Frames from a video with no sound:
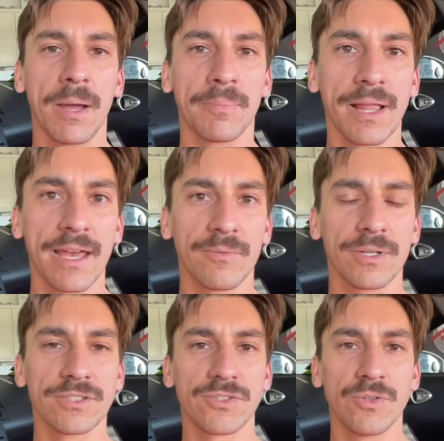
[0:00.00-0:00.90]
plan
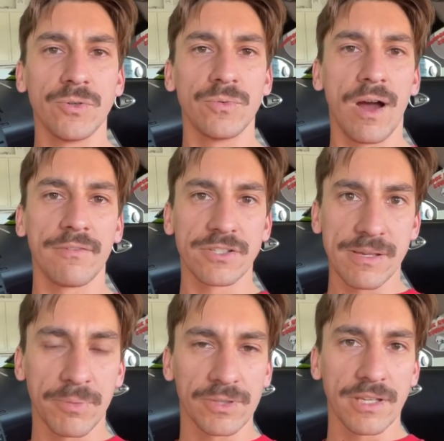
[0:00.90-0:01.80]
was to obviously
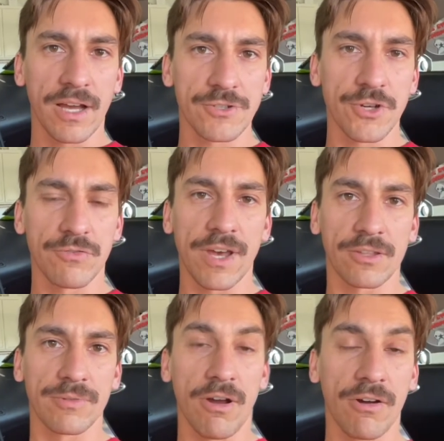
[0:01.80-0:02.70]
put the Yashio
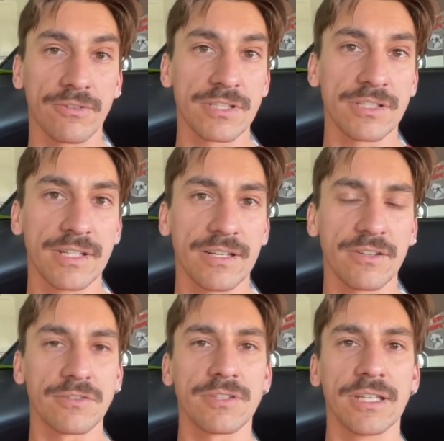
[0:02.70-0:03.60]
factory harnesses in.
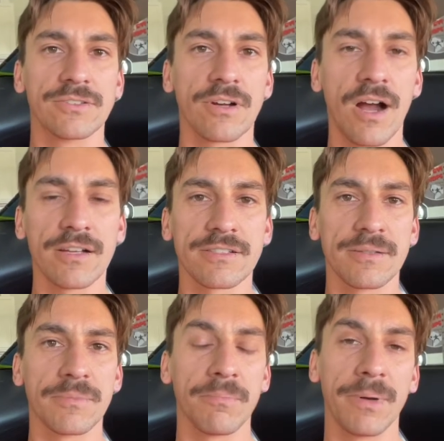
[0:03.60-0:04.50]
Those things are
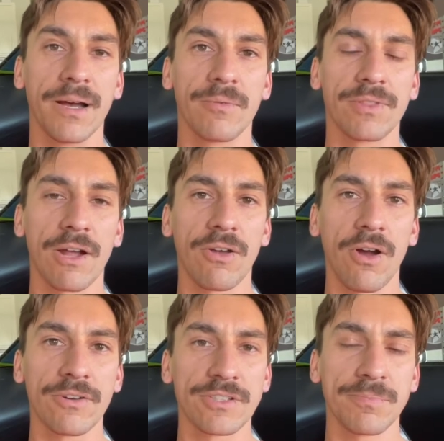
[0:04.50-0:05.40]
awesome, but without a
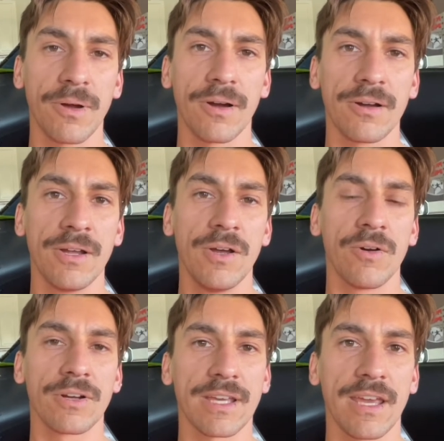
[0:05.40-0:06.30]
harness bar
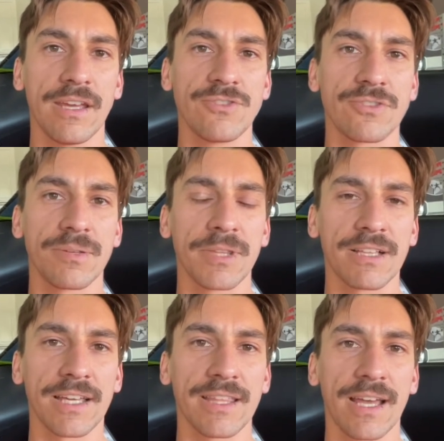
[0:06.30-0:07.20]
or a cage or something
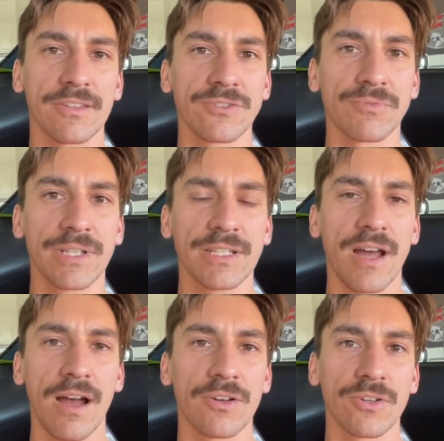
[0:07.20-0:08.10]
like that, there's really
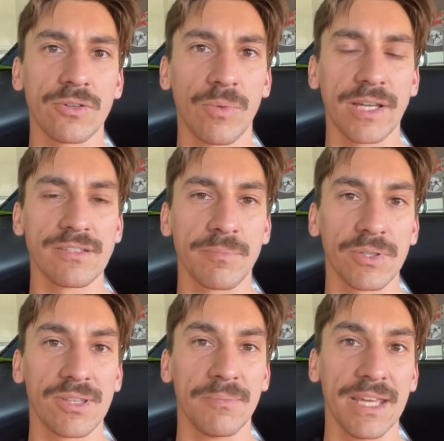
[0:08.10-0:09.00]
not a good way to
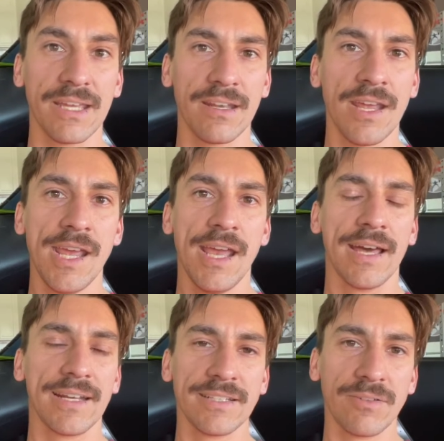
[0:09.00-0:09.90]
put them in.
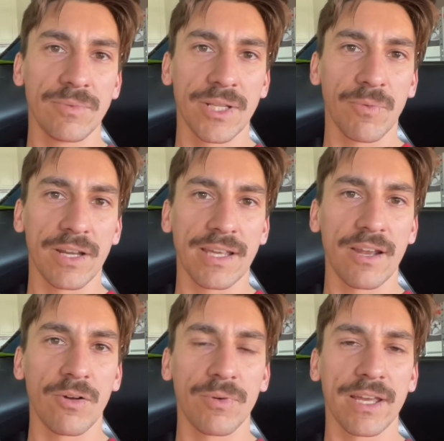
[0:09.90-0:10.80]
And I didn't really want to
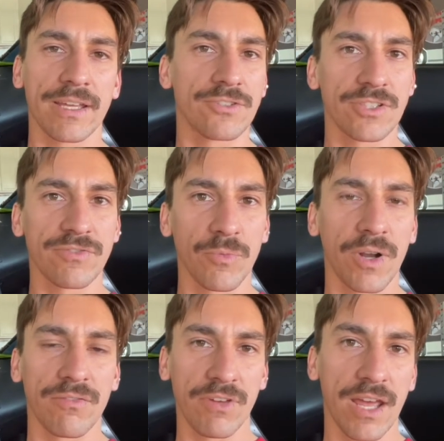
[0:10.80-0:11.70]
ghetto rig it just for
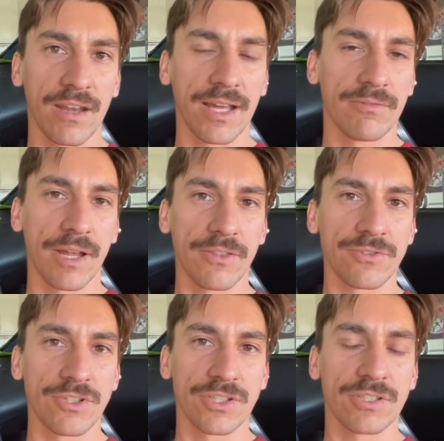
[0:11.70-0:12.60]
one event. I'd rather
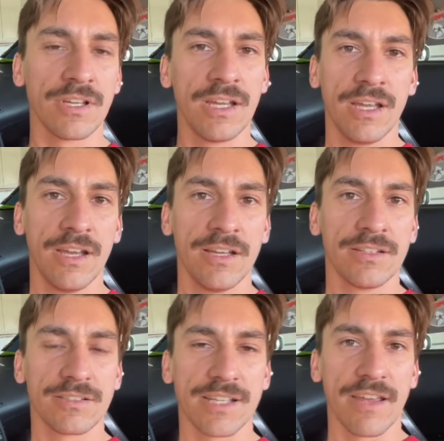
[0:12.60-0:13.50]
just
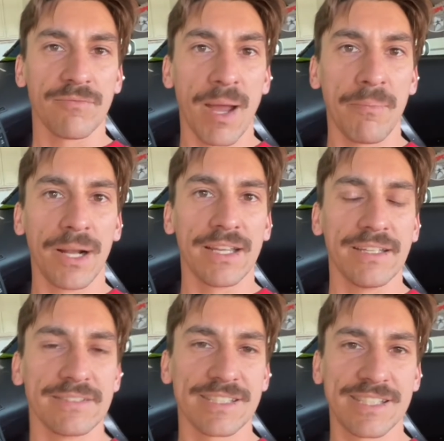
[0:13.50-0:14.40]
save my
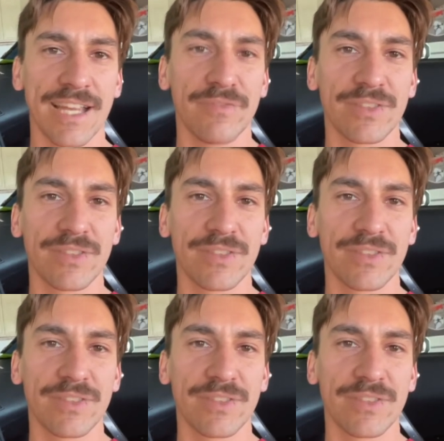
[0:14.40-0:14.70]
money, save